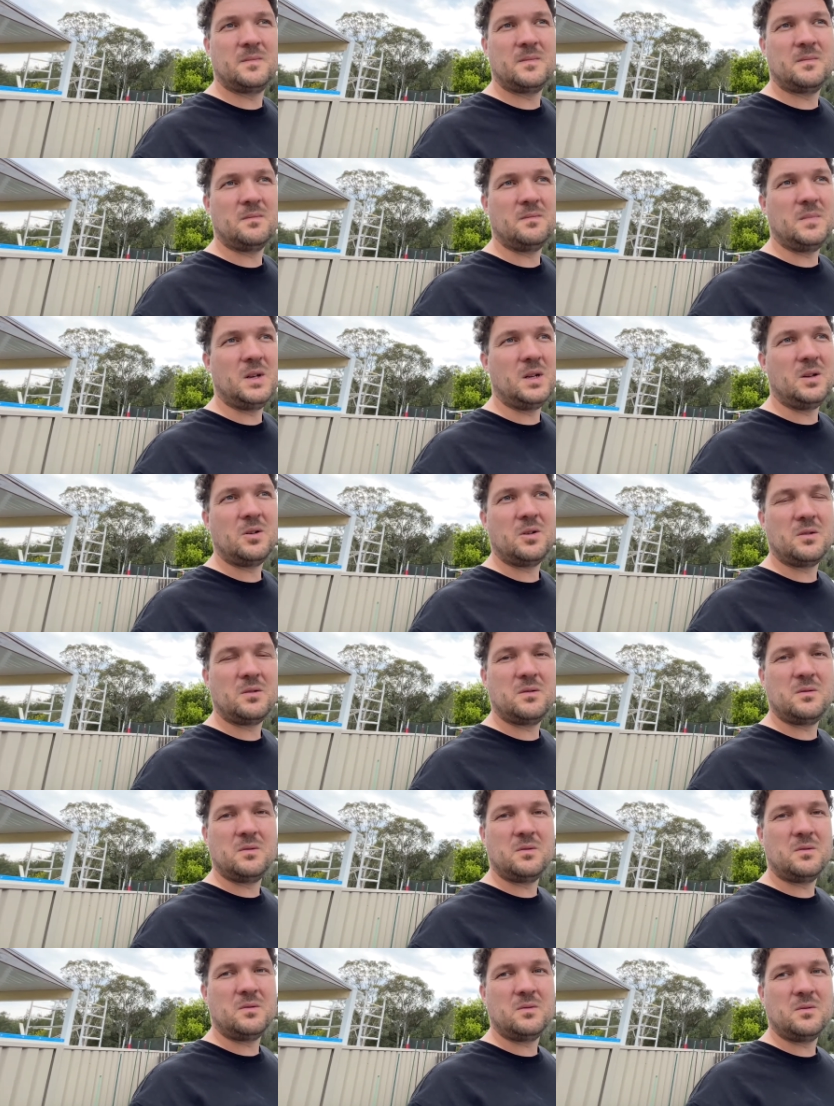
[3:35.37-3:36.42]
me not
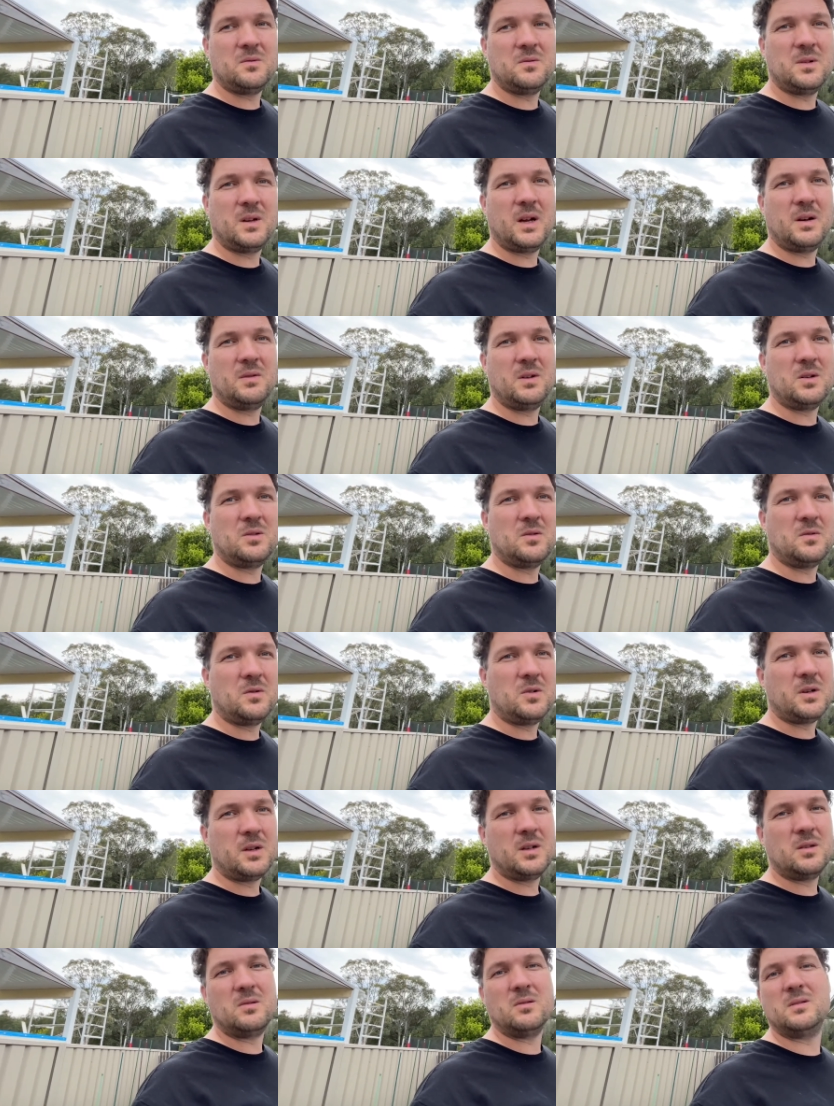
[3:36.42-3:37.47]
having to
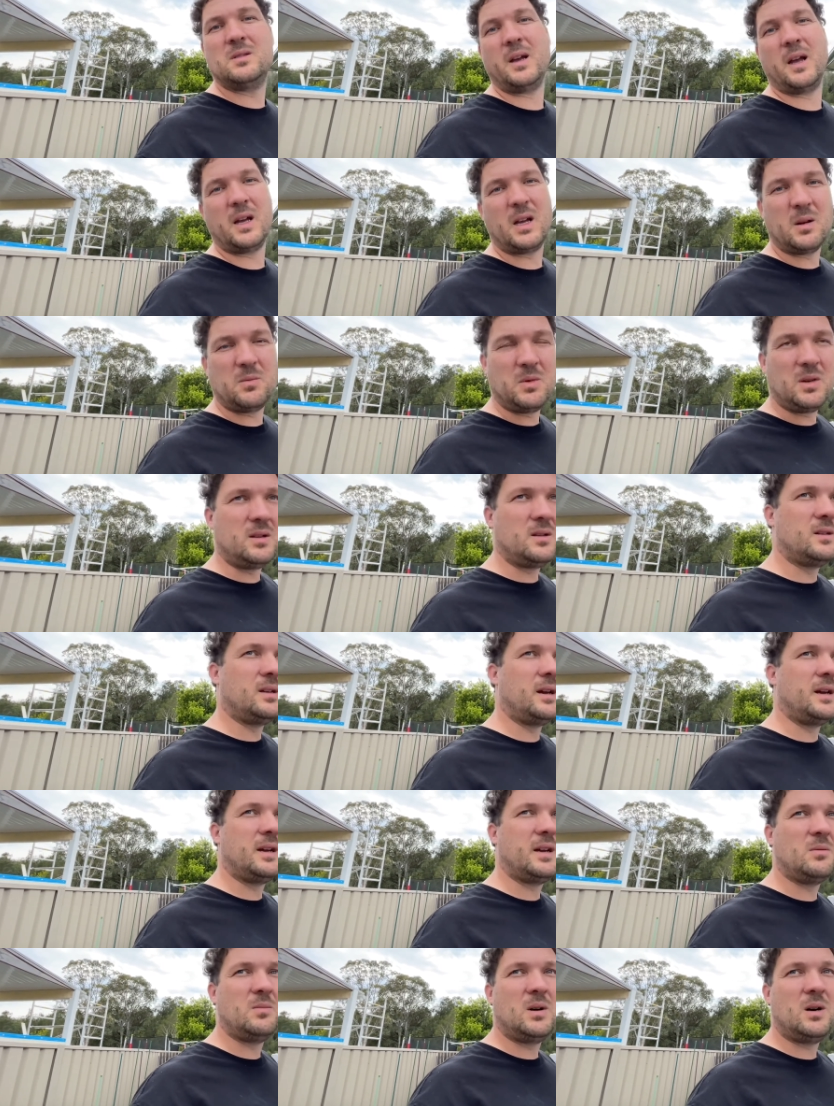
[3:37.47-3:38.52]
worry to take them in,
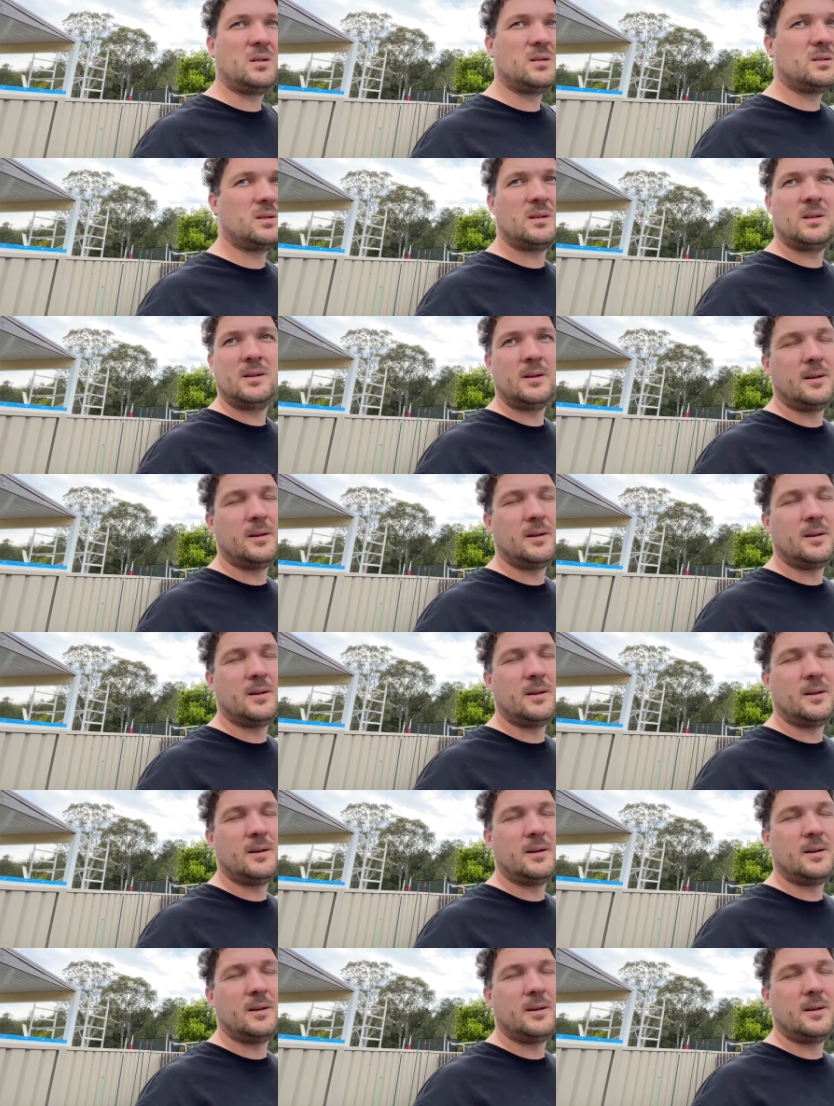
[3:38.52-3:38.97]
take them out.